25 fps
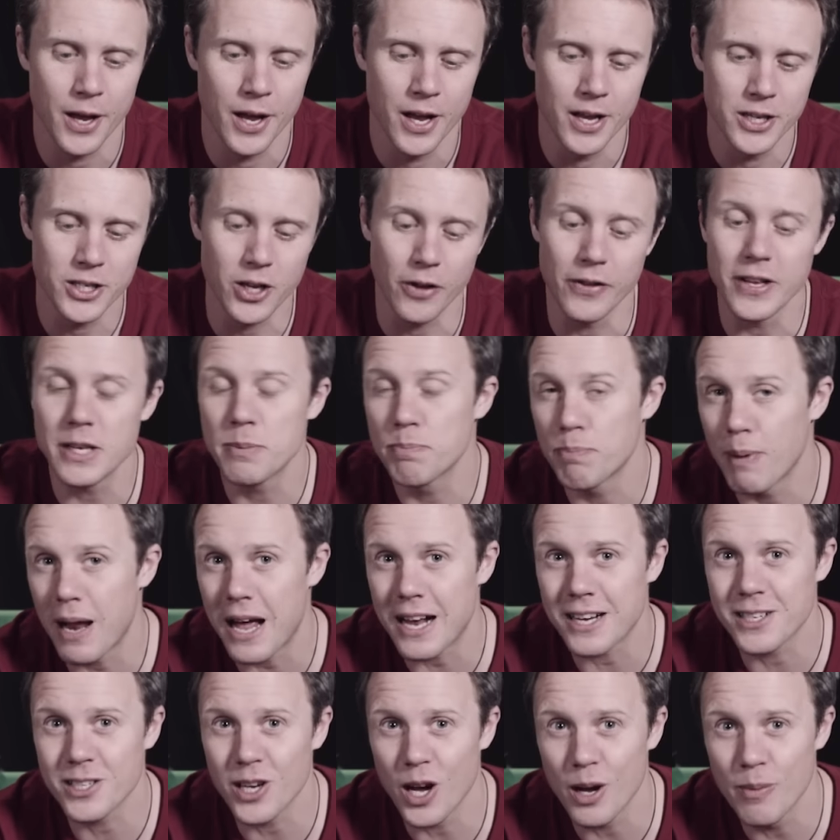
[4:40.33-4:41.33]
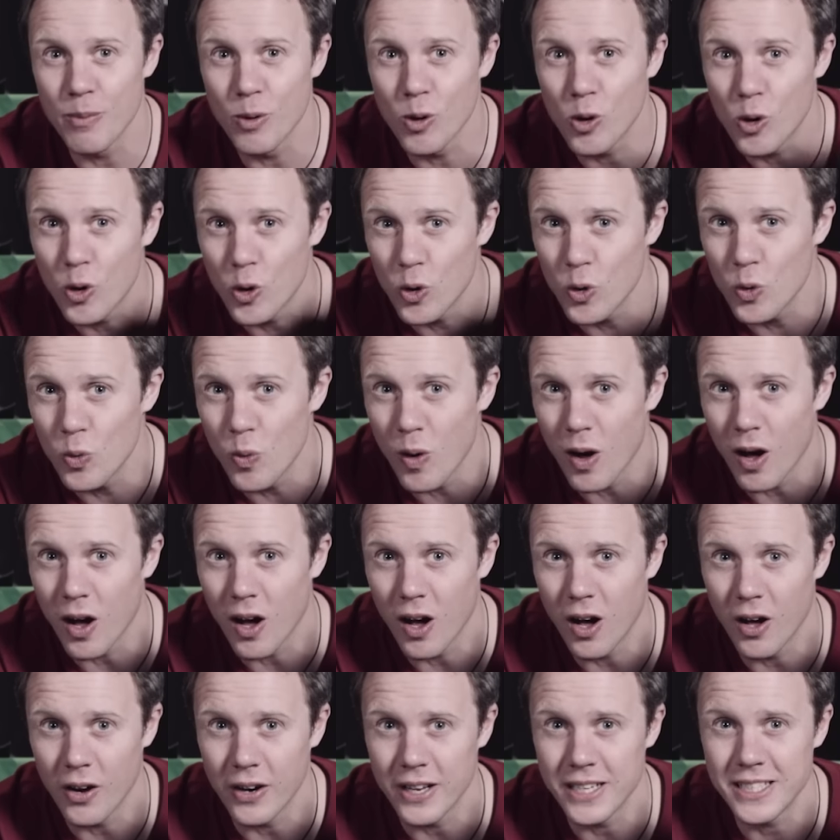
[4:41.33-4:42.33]
So this Black Diamond Couloir
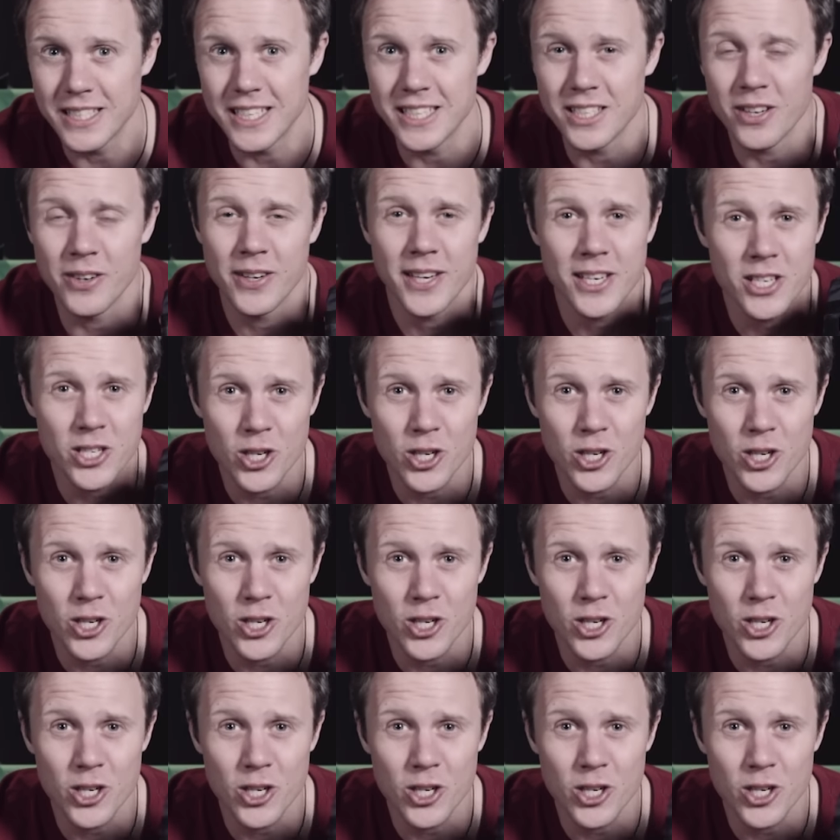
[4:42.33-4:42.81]
harness is only